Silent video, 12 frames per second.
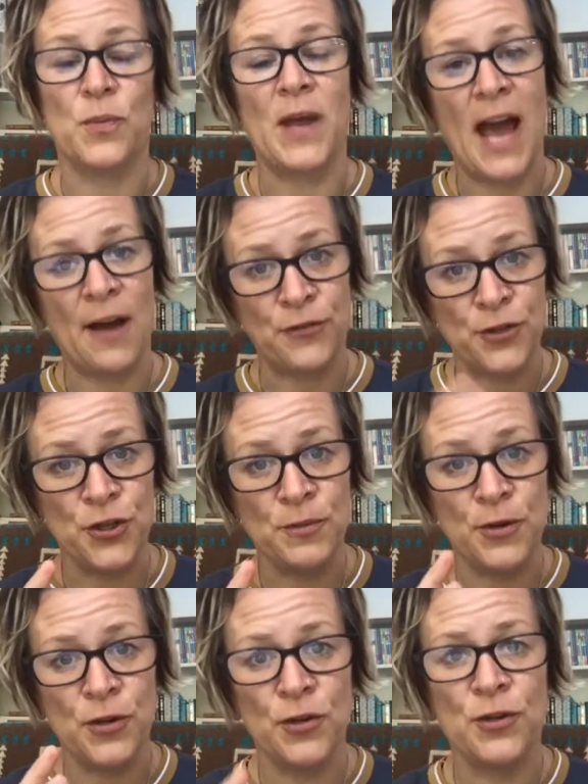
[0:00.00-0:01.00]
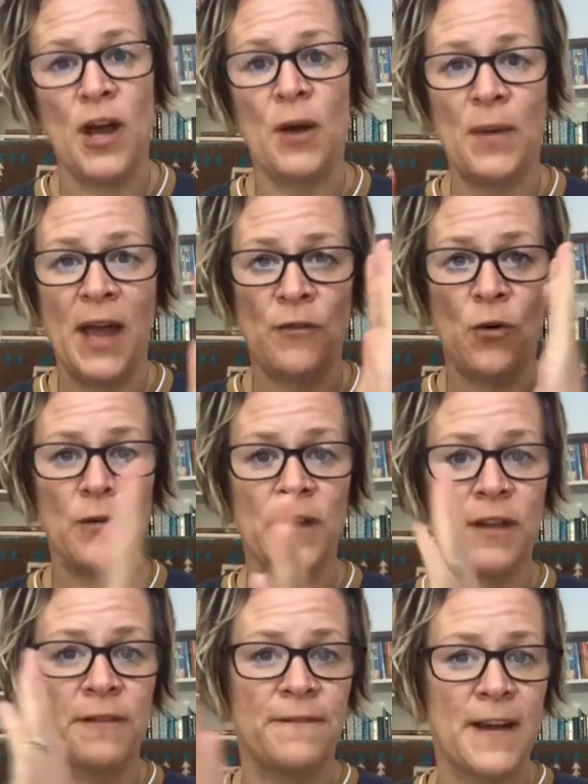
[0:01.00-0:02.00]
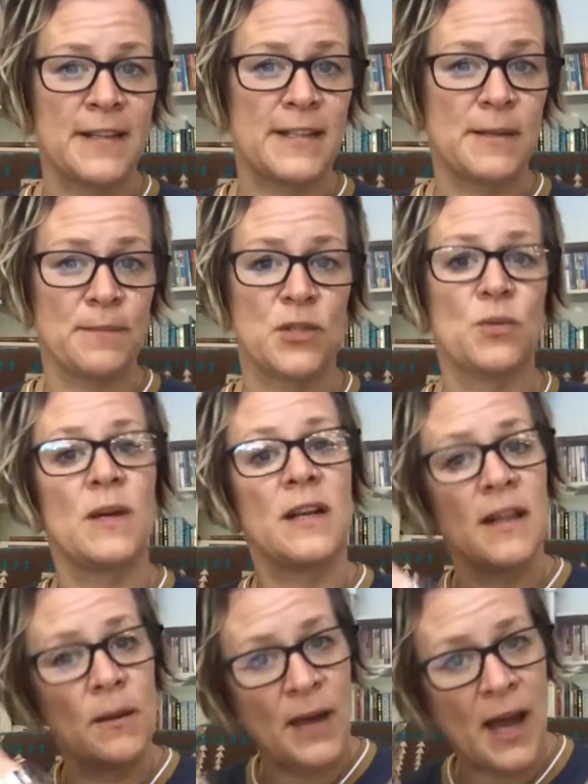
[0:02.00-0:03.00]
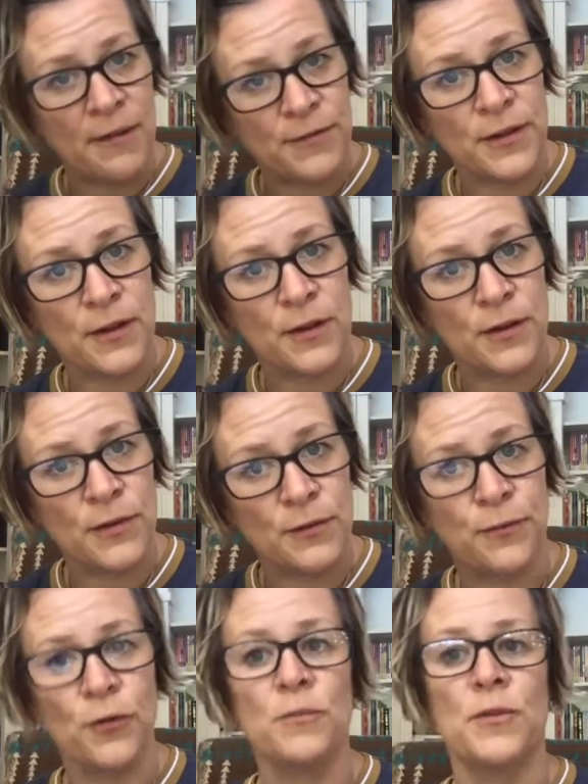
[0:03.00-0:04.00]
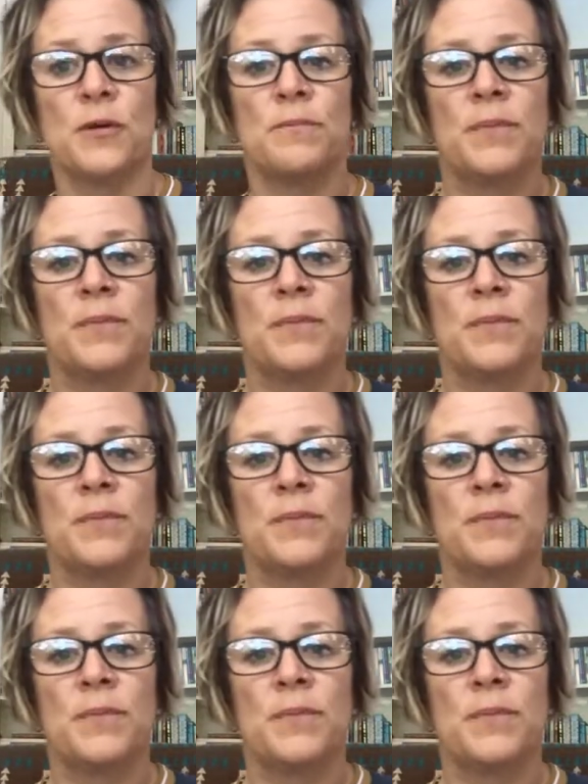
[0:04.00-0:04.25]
we have new moon and we have all the other phases in between, and then we have the full moon.